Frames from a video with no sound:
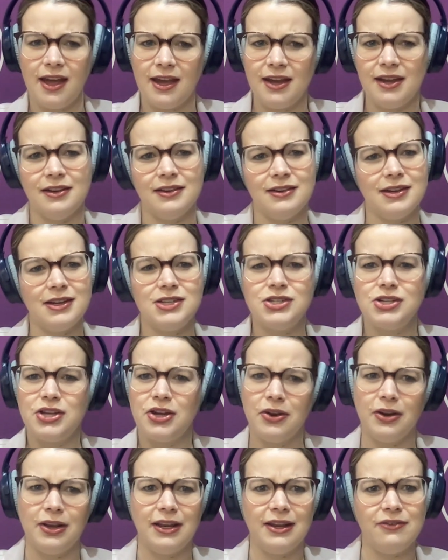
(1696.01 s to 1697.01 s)
I can
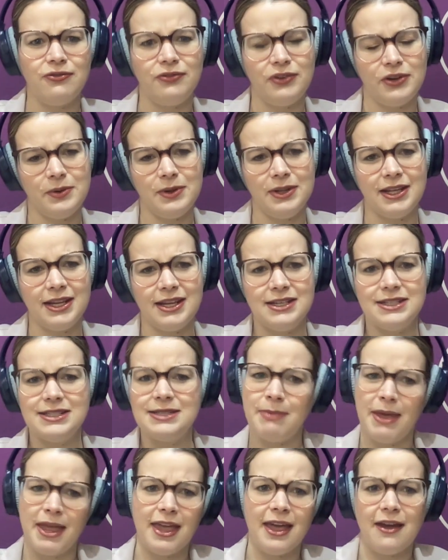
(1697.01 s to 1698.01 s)
totally fluently
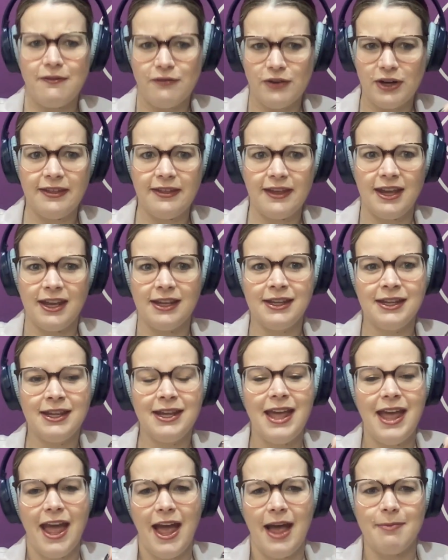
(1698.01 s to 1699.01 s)
speak everything.
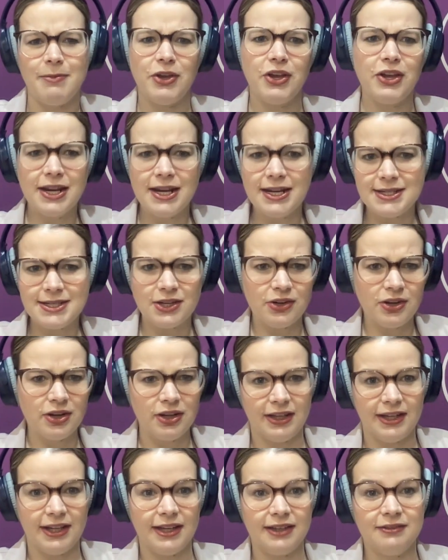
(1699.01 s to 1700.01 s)
You're going to need to
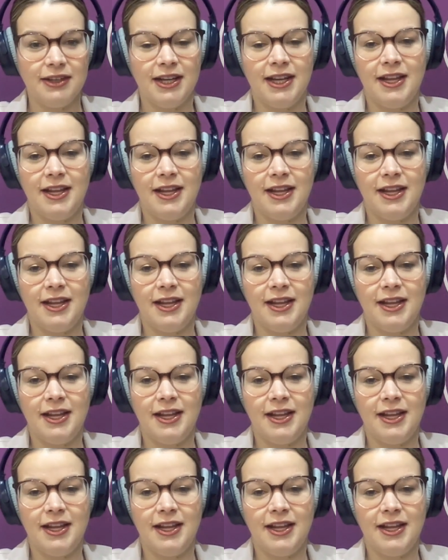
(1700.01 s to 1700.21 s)
Google it.